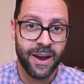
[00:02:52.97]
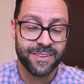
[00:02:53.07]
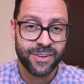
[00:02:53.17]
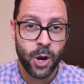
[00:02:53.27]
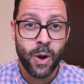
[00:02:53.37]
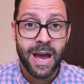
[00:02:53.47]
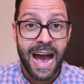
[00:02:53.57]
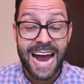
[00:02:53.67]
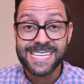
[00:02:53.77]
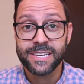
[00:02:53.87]
And so
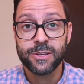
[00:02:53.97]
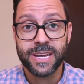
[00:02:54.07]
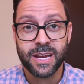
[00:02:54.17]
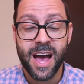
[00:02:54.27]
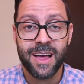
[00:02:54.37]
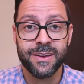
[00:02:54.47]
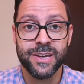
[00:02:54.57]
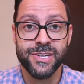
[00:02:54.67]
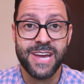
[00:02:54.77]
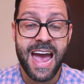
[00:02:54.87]
I tend to look at
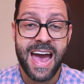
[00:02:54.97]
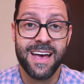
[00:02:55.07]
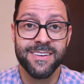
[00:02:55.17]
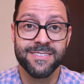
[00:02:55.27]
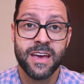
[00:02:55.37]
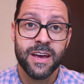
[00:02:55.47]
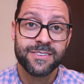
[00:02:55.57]
college as